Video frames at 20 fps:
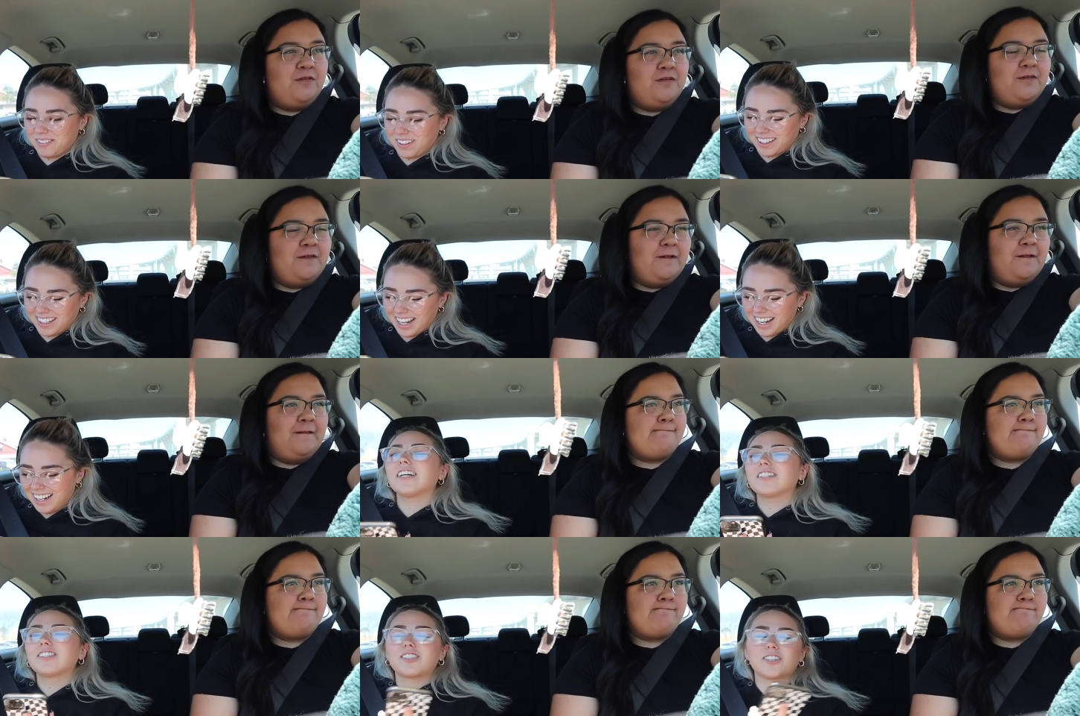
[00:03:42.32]
Speaker 1: about
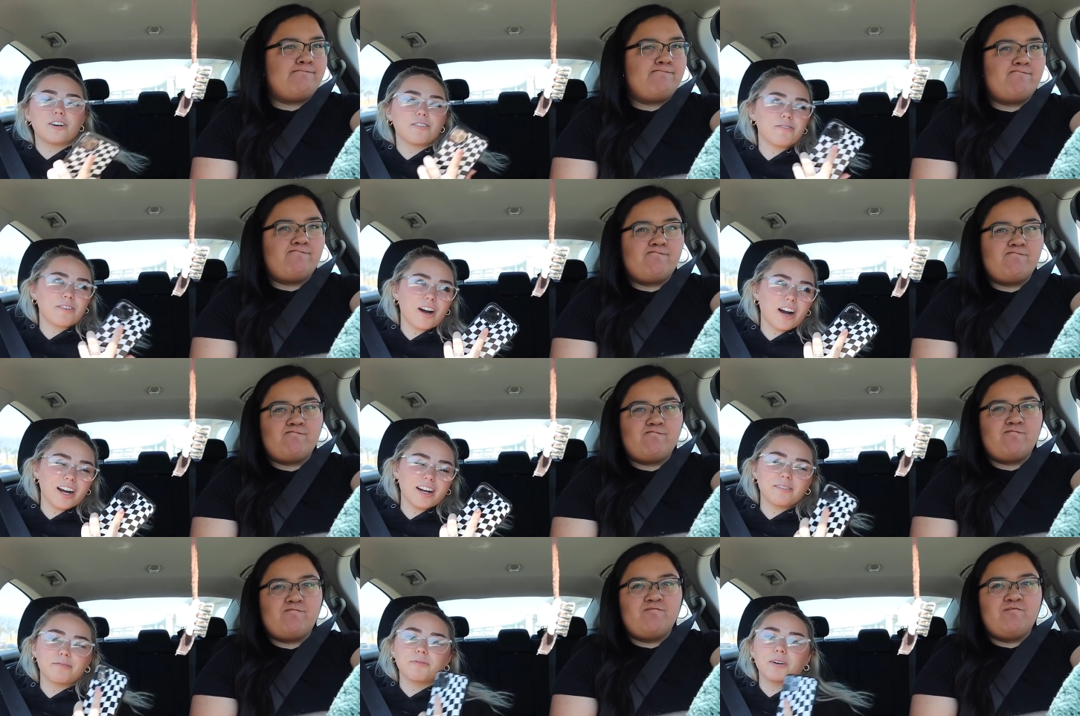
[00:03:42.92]
that. So
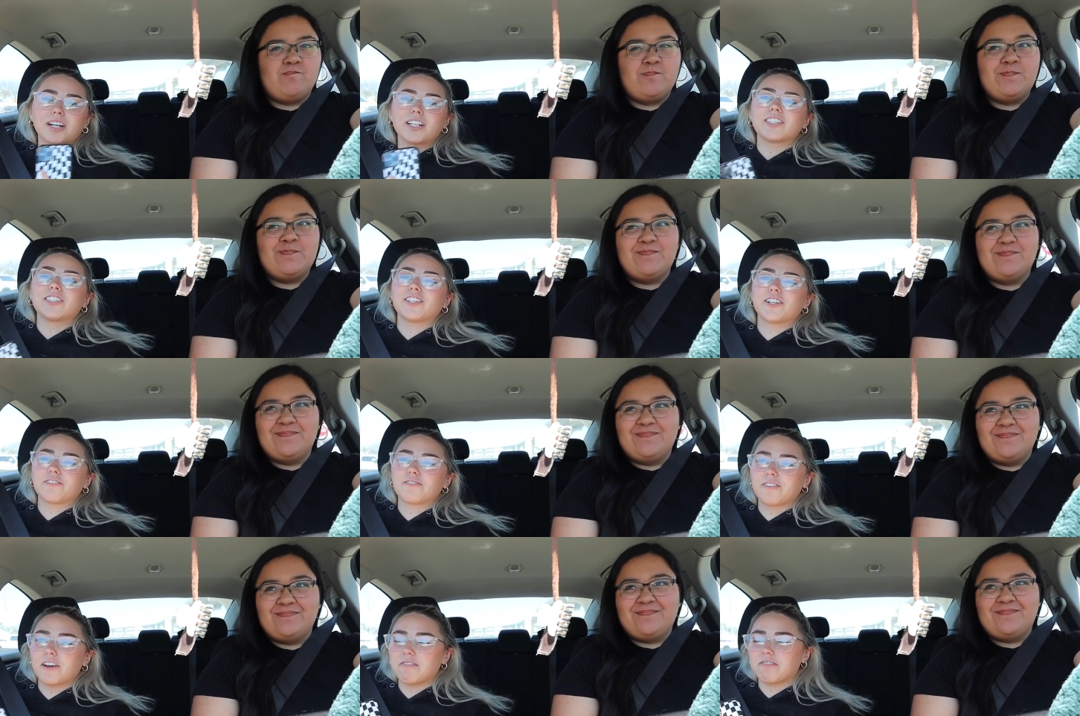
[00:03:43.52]
far, what is
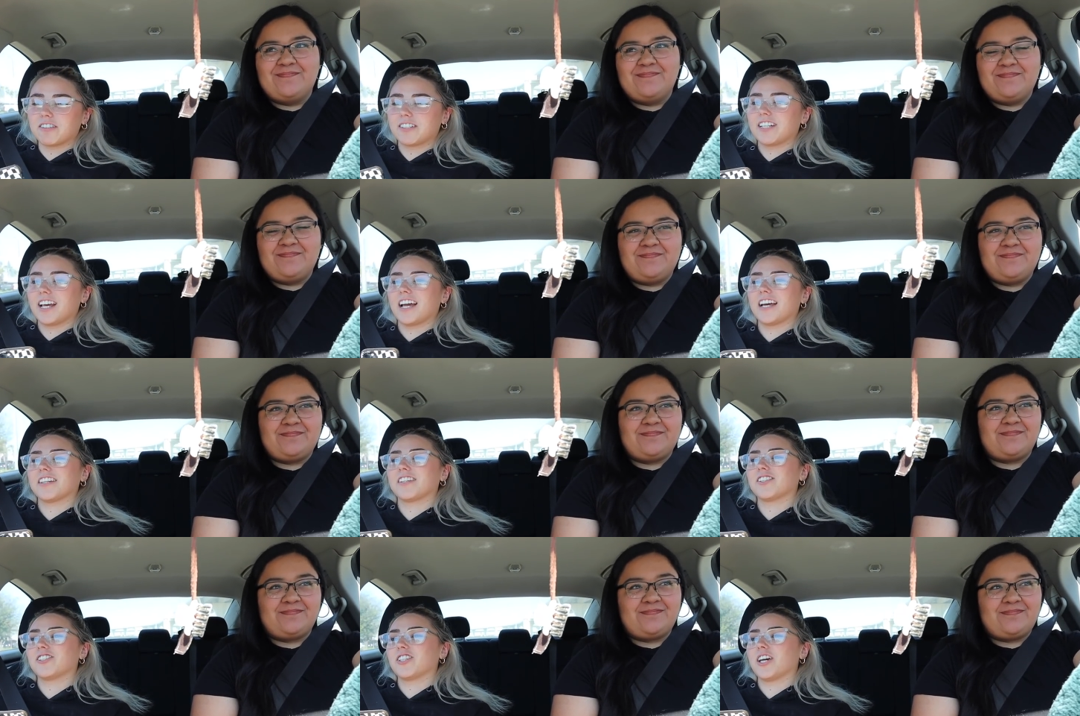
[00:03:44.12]
your favorite
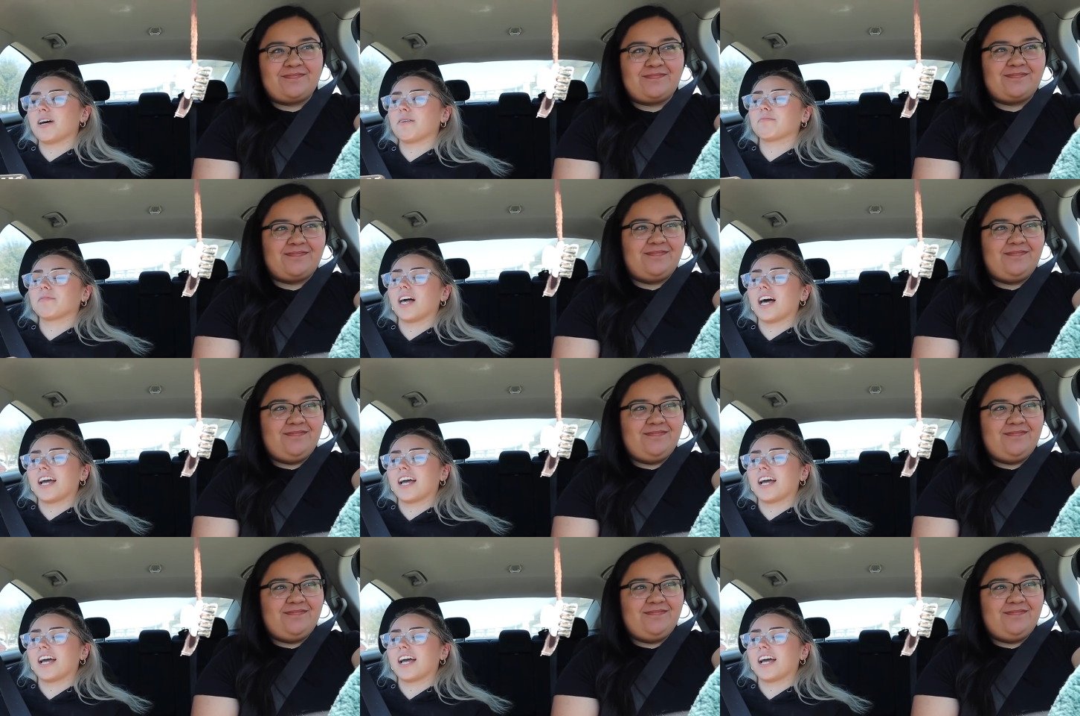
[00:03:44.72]
day at the gym?